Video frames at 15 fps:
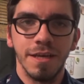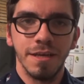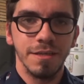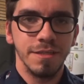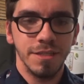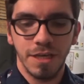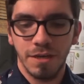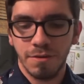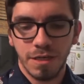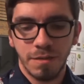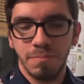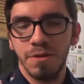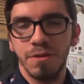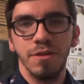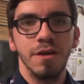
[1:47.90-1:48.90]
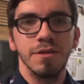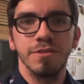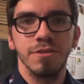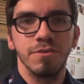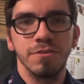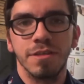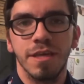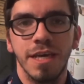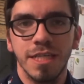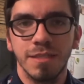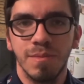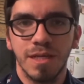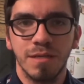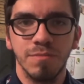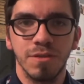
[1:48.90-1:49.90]
you know I'm going to put the icing on the
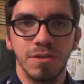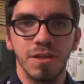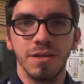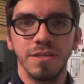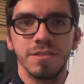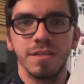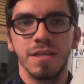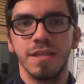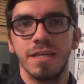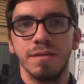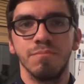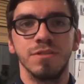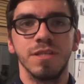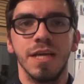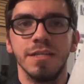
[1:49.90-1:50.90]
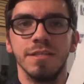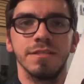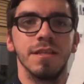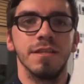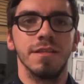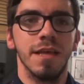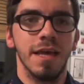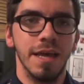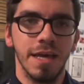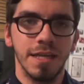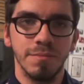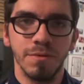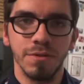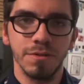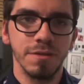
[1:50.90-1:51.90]
cakes, make them look nice and then pretend that they're
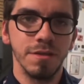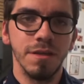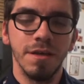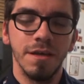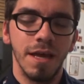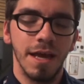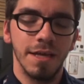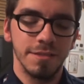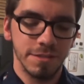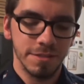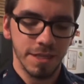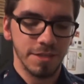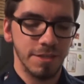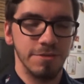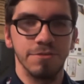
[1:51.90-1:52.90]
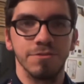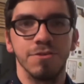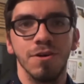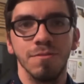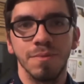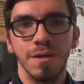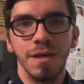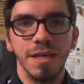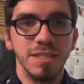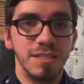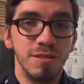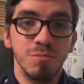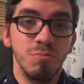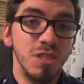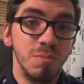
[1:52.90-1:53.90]
edible and stick those on top.
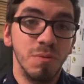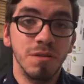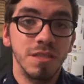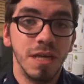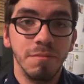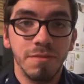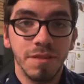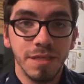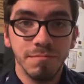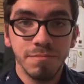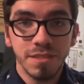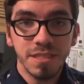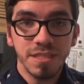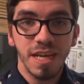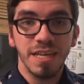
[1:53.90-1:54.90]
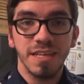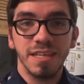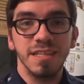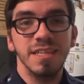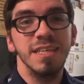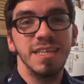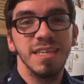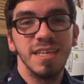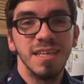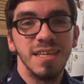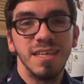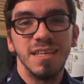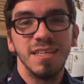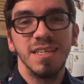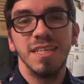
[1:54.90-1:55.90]
So it's Once Upon a Time themed technically
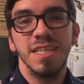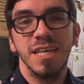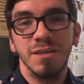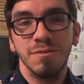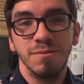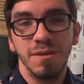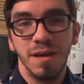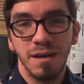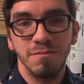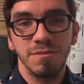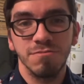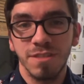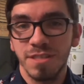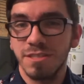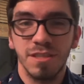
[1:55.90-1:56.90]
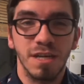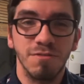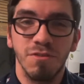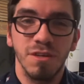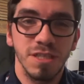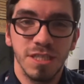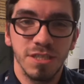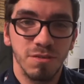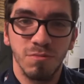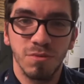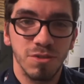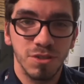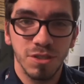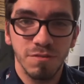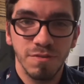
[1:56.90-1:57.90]
you know, I was really stuck for ideas on
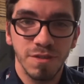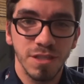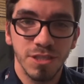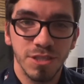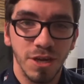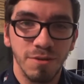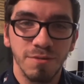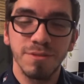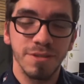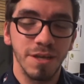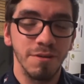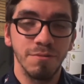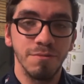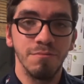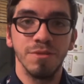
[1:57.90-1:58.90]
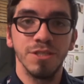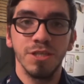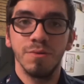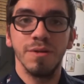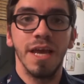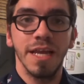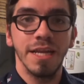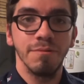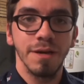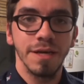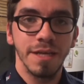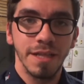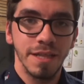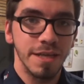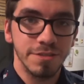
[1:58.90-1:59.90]
what to do for this show, so we're doing it
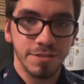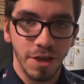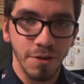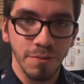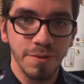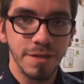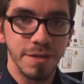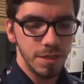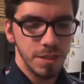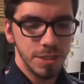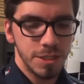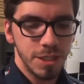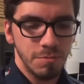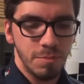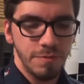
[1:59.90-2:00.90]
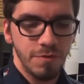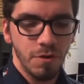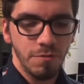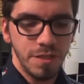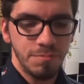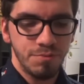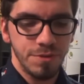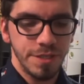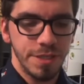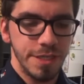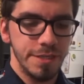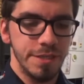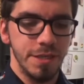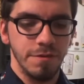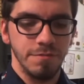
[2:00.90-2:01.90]
anyway, let's go. So we've already
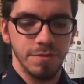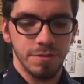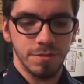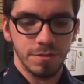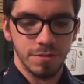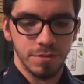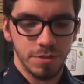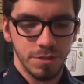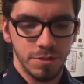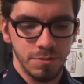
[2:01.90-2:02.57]
preheated the oven to